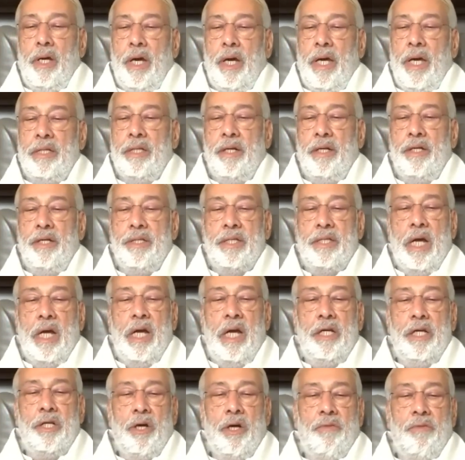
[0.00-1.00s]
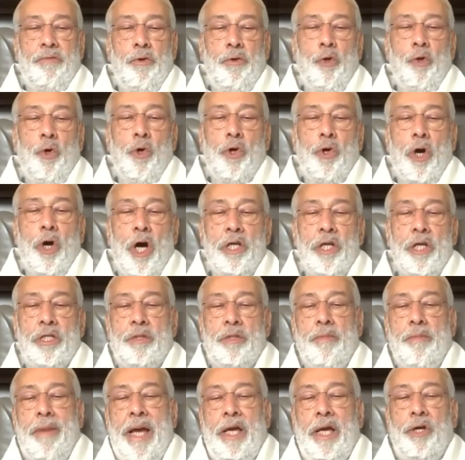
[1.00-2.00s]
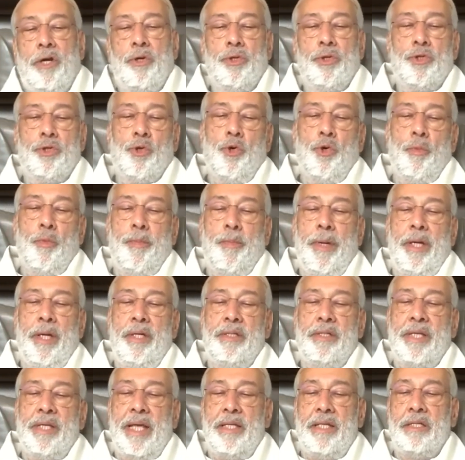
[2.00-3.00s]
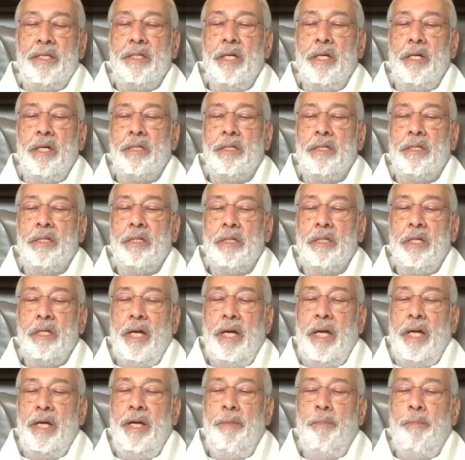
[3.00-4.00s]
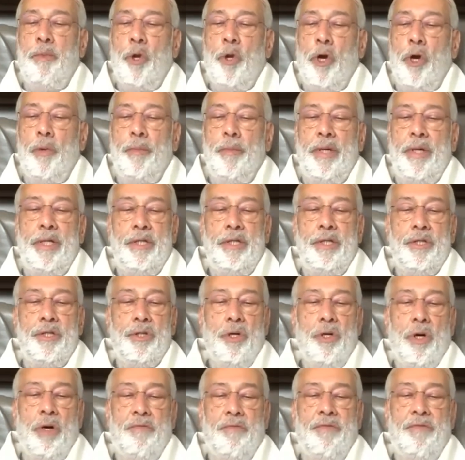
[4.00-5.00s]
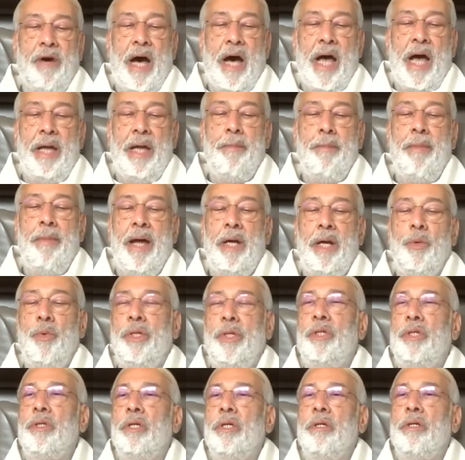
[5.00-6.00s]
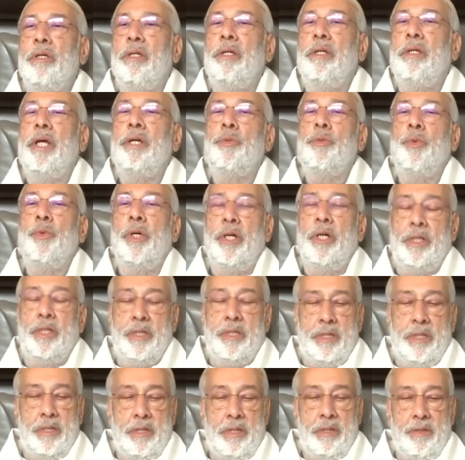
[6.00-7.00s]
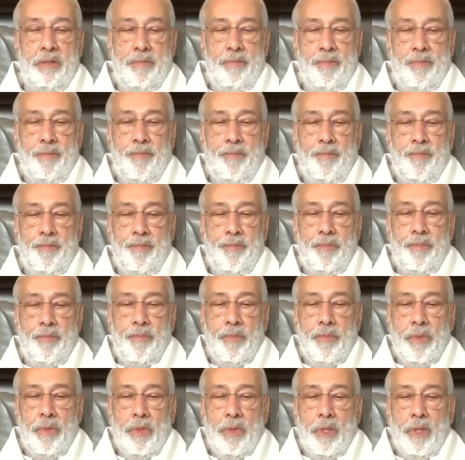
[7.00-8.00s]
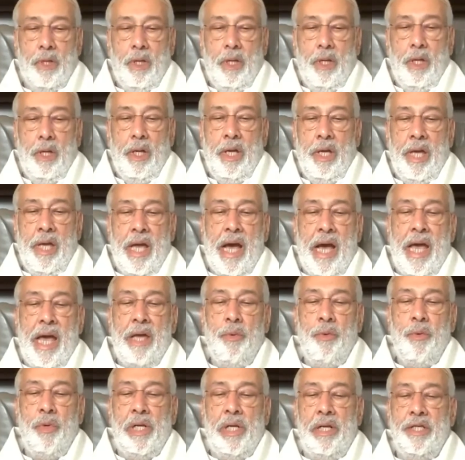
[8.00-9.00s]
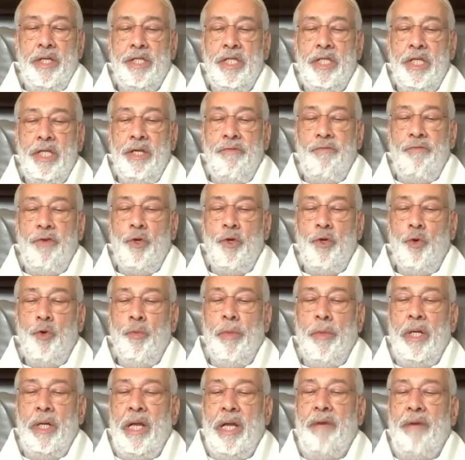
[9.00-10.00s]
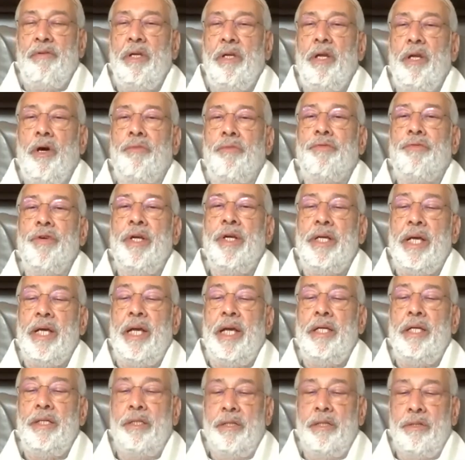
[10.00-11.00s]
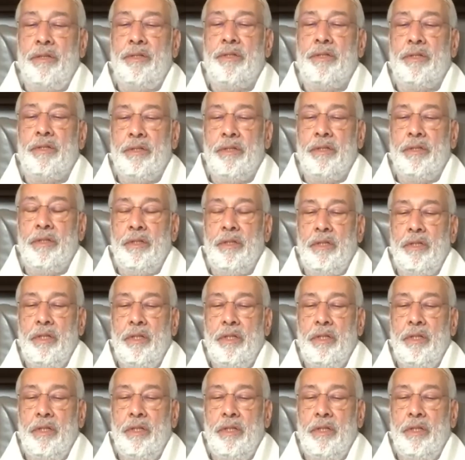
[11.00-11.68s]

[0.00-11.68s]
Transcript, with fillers: as a result of low-cost microscopic sensors and deployment of high-bandwidth networks. AI will achieve human level of intelligence.